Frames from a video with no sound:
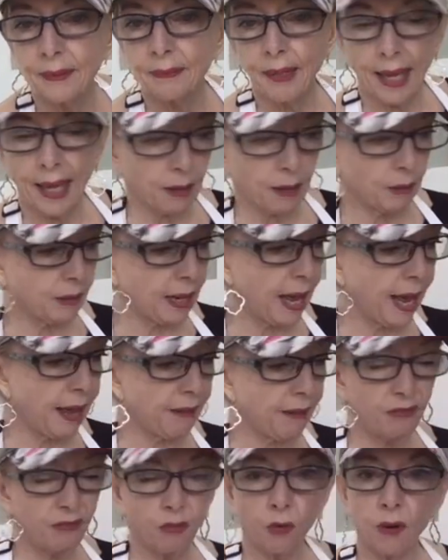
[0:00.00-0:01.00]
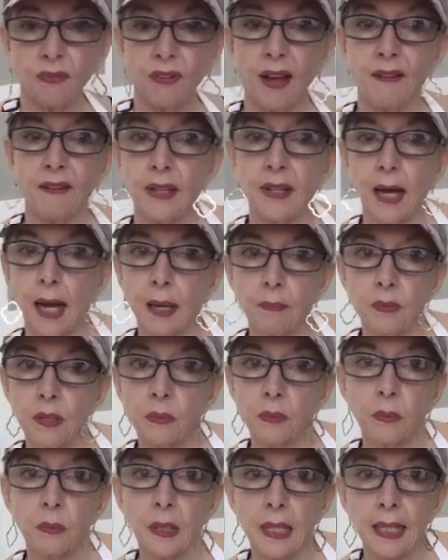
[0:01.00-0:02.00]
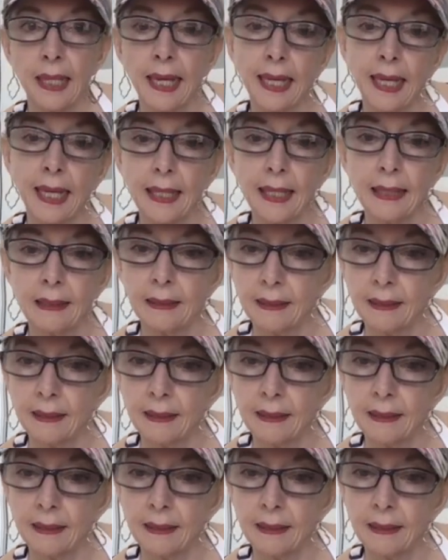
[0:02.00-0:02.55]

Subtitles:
I go live 4 or 5 times a week, I guess.